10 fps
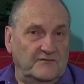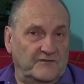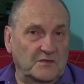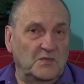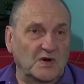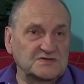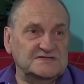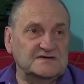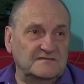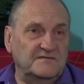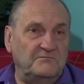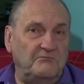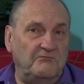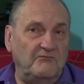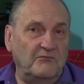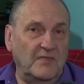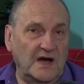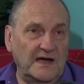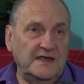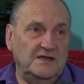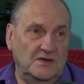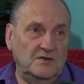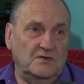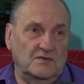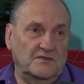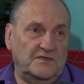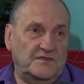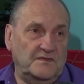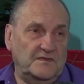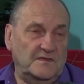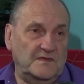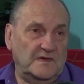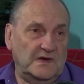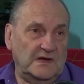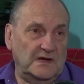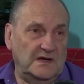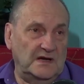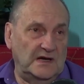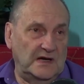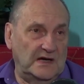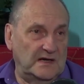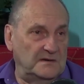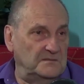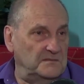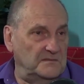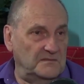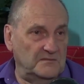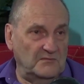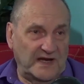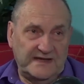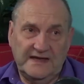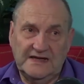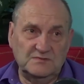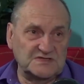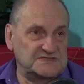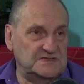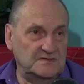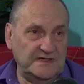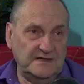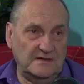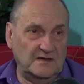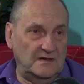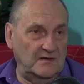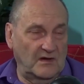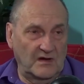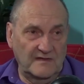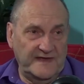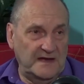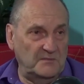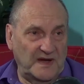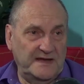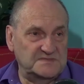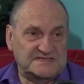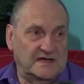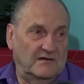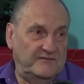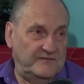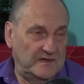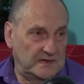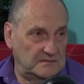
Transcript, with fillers: For most of my youth, um, my dad was doing all that by himself.